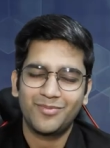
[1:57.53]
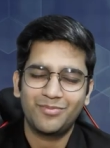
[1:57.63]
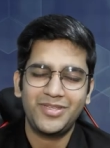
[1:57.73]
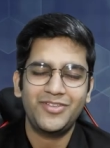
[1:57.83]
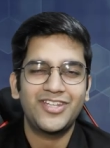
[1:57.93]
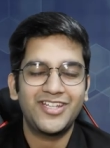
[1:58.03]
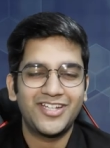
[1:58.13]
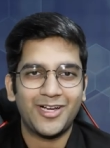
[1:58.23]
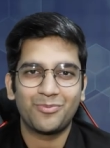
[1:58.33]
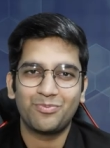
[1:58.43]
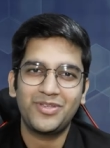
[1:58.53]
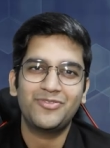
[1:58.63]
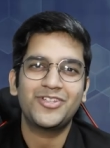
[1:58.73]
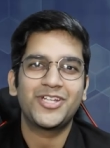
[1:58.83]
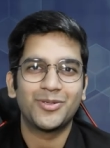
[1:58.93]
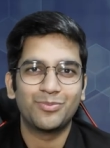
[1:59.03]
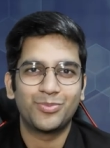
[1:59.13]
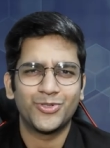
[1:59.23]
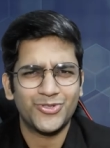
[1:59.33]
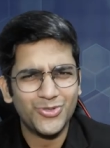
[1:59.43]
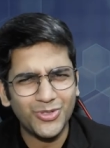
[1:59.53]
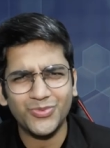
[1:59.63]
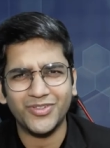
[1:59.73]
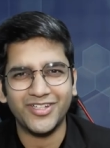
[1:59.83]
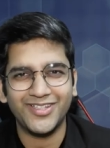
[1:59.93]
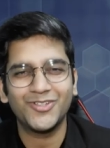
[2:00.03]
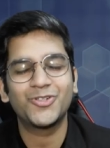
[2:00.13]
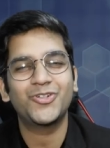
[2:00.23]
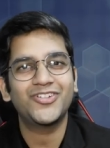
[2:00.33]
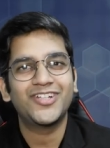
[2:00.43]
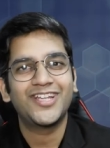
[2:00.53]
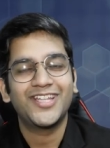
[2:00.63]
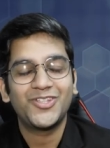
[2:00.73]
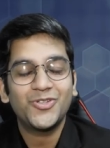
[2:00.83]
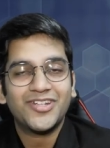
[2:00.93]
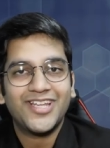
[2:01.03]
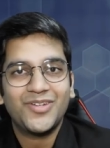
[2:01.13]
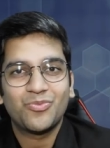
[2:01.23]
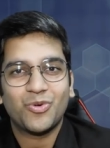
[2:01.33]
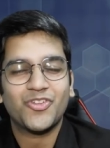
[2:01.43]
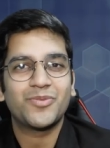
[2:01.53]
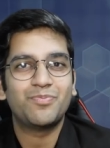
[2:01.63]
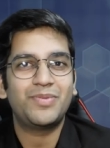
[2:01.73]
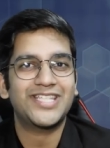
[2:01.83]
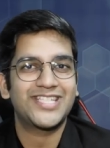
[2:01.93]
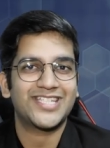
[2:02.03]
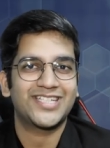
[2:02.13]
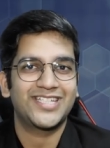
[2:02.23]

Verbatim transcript: be very calm be very composed don't worry you're going to you're in one of the best